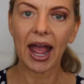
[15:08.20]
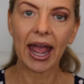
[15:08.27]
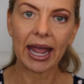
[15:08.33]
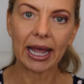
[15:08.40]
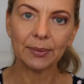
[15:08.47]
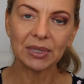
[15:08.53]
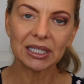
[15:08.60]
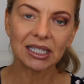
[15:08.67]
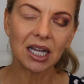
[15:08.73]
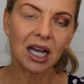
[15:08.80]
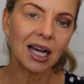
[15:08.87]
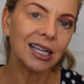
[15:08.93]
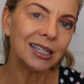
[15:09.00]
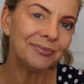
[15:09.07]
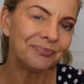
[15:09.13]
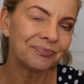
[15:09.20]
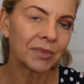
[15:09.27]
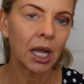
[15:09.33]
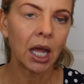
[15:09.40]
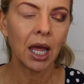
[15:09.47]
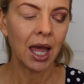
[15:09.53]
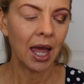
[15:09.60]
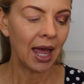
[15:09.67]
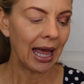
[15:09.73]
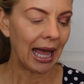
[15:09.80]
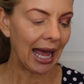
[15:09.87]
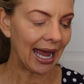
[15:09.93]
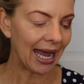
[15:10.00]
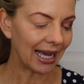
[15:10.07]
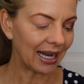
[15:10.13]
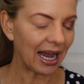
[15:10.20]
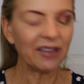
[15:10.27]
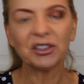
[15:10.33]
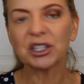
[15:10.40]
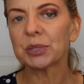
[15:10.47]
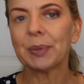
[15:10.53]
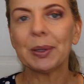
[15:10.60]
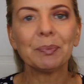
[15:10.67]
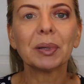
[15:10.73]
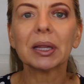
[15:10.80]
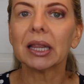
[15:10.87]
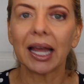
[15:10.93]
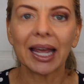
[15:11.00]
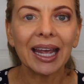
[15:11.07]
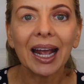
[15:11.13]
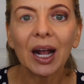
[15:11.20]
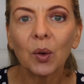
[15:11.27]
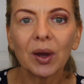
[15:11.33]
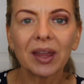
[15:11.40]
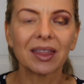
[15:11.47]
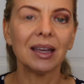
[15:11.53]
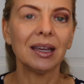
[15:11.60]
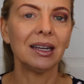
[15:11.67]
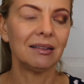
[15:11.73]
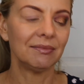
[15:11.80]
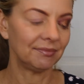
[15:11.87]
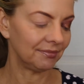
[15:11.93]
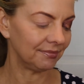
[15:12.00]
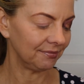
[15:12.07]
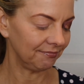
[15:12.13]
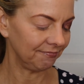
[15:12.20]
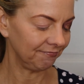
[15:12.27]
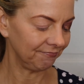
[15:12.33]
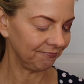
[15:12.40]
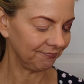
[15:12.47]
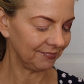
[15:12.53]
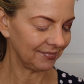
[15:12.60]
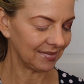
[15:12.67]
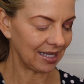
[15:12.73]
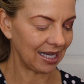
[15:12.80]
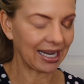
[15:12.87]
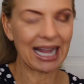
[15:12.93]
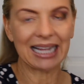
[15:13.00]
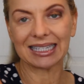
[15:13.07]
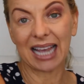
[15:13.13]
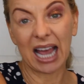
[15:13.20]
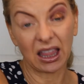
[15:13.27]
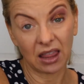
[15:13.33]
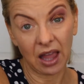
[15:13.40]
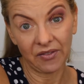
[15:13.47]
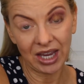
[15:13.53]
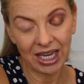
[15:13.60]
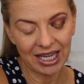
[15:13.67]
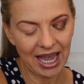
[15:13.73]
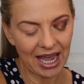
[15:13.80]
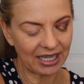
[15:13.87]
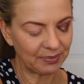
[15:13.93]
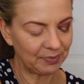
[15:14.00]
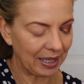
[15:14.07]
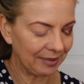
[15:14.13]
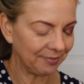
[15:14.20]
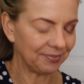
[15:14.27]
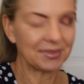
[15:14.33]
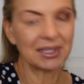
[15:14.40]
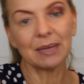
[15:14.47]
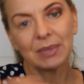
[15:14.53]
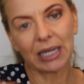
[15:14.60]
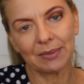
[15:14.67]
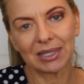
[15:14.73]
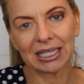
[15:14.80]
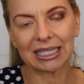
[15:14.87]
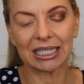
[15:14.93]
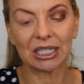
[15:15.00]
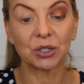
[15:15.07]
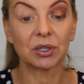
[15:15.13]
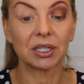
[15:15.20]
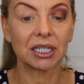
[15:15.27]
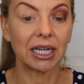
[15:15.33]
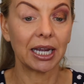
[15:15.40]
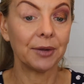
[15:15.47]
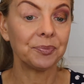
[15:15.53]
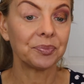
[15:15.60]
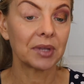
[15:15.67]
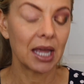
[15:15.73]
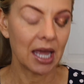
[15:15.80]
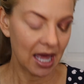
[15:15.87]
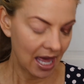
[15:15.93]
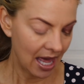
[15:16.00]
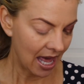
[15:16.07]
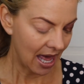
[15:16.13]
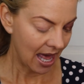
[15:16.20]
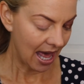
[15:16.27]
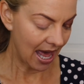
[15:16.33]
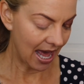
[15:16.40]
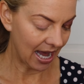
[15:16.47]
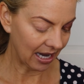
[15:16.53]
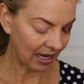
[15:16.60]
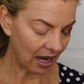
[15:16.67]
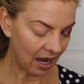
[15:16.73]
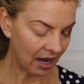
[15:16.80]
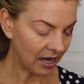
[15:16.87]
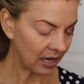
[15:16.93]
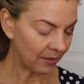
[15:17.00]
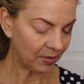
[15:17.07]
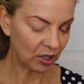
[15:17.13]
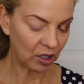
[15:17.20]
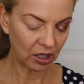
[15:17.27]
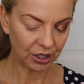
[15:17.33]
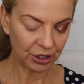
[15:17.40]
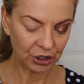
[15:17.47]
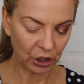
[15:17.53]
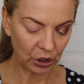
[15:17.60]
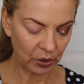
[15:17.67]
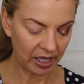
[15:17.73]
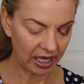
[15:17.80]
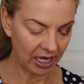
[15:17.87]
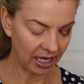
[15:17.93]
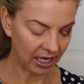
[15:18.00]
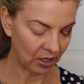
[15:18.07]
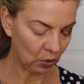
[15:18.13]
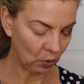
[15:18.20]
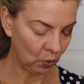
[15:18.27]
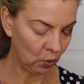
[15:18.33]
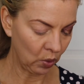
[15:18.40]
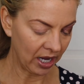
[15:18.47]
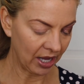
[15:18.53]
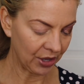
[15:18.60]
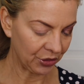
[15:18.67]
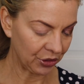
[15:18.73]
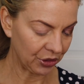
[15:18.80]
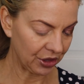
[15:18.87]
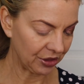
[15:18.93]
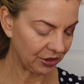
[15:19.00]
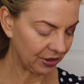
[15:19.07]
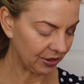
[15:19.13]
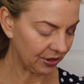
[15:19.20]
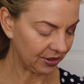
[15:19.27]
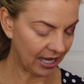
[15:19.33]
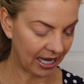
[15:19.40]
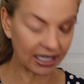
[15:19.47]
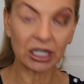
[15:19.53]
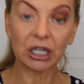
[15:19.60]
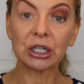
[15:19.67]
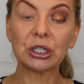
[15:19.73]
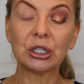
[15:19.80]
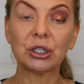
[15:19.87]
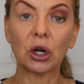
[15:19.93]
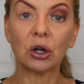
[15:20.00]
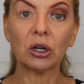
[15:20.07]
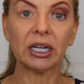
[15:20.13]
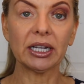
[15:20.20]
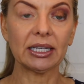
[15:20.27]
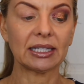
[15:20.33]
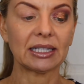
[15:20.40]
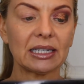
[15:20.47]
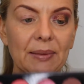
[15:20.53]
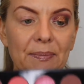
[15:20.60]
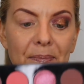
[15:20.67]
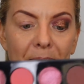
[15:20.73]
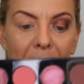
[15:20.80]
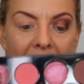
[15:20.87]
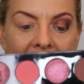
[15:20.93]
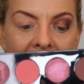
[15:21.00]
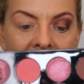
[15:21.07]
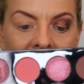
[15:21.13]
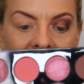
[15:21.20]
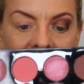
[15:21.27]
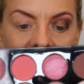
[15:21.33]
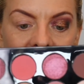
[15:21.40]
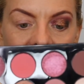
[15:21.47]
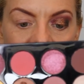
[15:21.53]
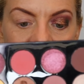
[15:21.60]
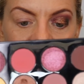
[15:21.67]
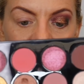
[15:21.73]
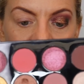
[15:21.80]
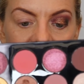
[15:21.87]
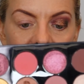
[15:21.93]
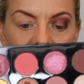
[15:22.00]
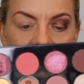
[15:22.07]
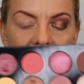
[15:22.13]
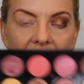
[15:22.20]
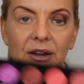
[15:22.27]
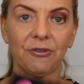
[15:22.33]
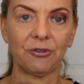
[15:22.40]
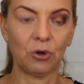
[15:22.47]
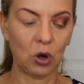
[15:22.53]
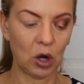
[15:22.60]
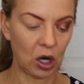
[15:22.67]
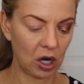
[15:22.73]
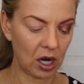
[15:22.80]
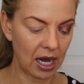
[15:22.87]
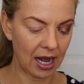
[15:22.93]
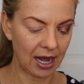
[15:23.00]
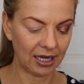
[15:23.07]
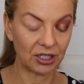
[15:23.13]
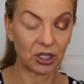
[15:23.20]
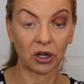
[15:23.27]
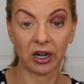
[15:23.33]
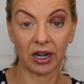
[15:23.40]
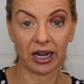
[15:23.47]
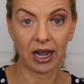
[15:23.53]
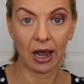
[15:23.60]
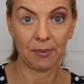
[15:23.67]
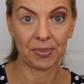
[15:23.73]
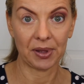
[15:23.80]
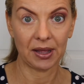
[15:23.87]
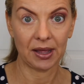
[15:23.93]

Amazon, and I've just been playing with it. I can't say I love it yet, but sometimes it's interesting. And I am gonna go in with that darkest matte that I was using for darkening up